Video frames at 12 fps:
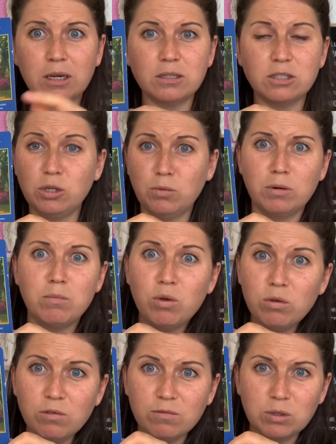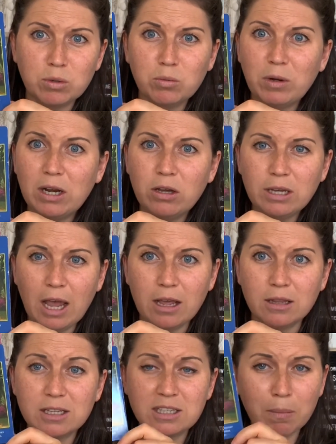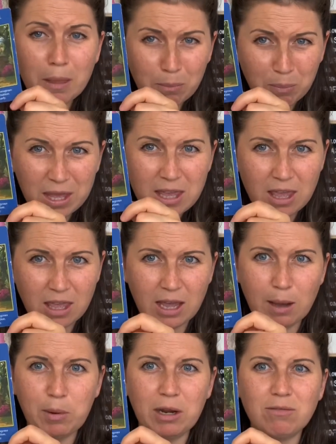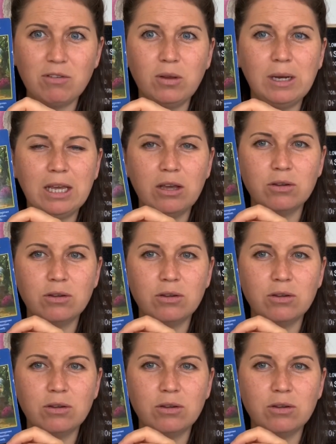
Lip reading: Do you want to move? Do you want to relocate? There's something big here happening for you, Leo.